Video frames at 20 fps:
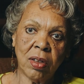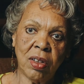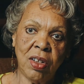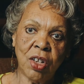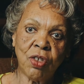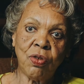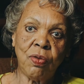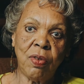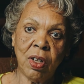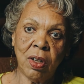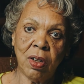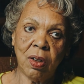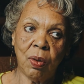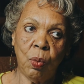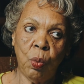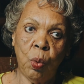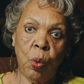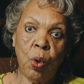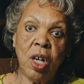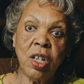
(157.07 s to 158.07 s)
District
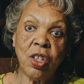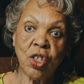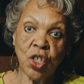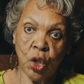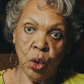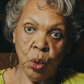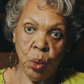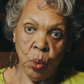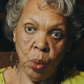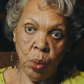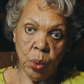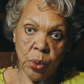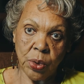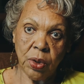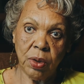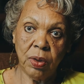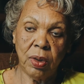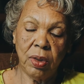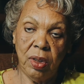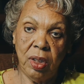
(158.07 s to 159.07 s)
1
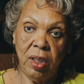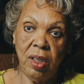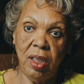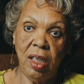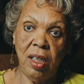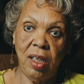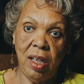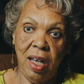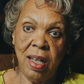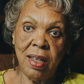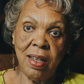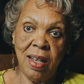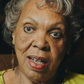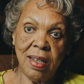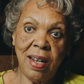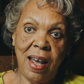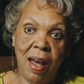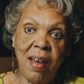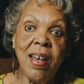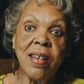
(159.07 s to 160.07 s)
schools at
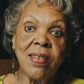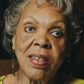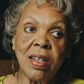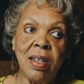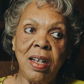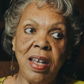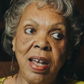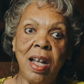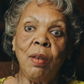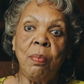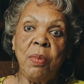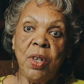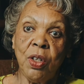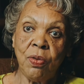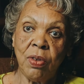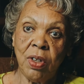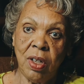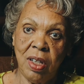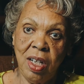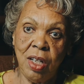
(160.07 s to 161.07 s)
that time as an
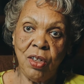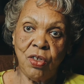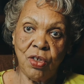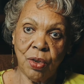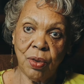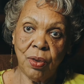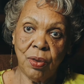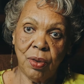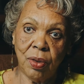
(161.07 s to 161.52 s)
elementary teacher.